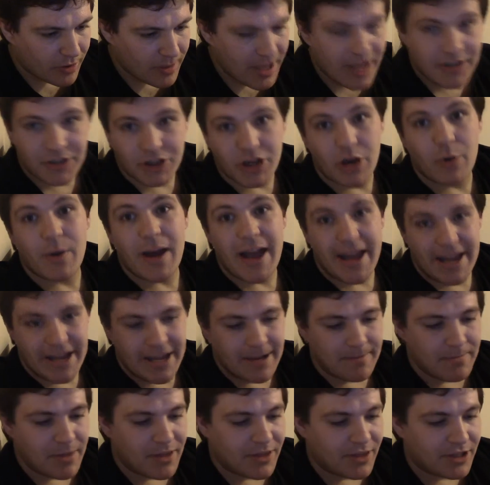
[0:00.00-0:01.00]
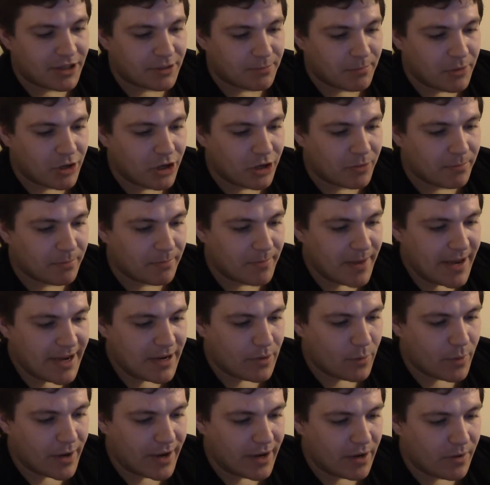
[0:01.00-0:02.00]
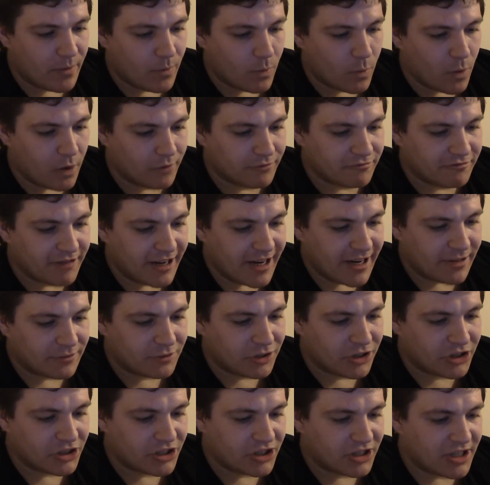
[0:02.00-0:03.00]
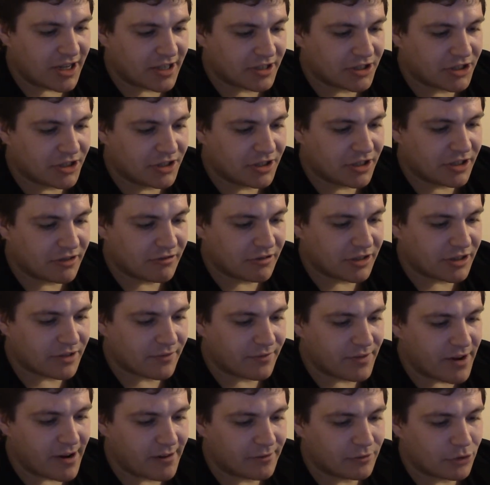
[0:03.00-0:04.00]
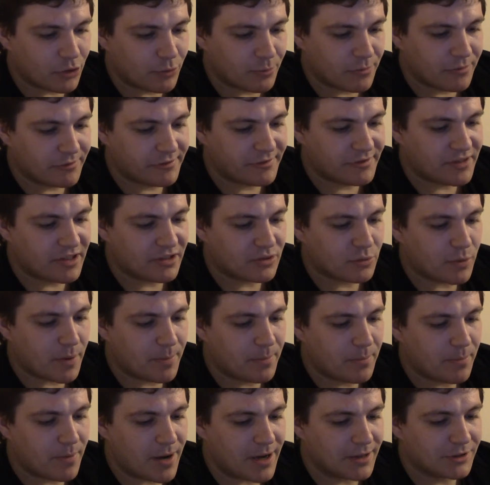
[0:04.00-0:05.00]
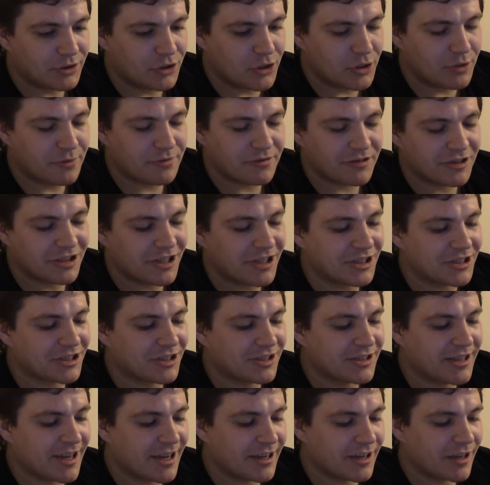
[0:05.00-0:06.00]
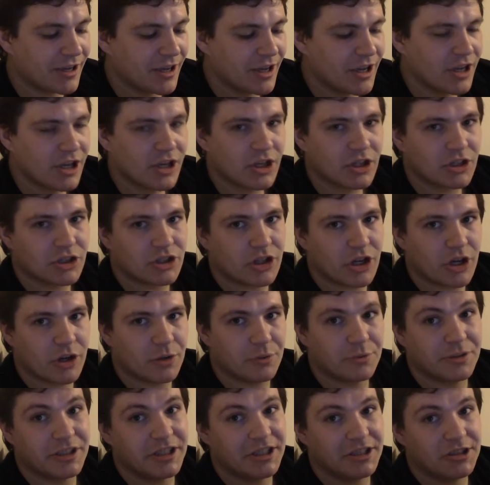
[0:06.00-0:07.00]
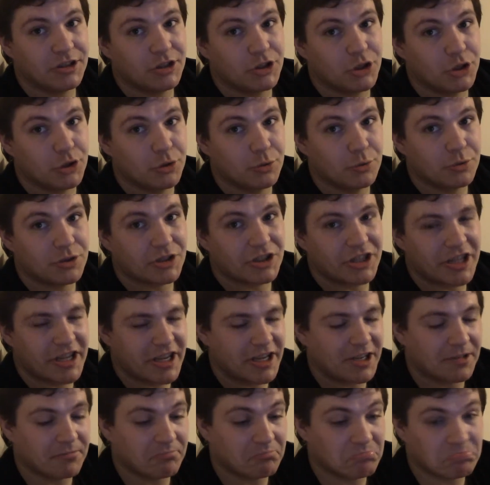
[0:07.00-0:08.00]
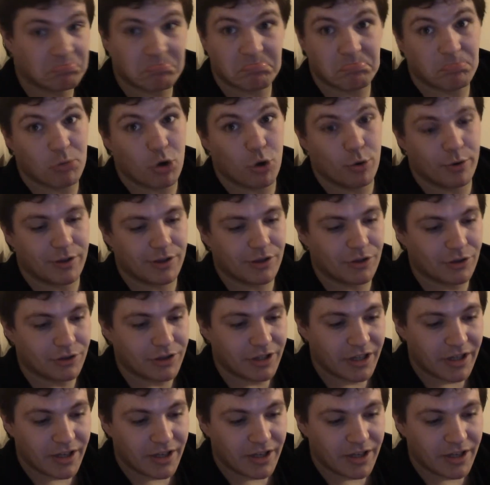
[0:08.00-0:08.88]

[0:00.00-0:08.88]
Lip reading: so aim, this M.E.R.C. may wait 1 round as his action, decrease the firing number of this weapon by 2 for his next attack, so needing 2s to hit, already good.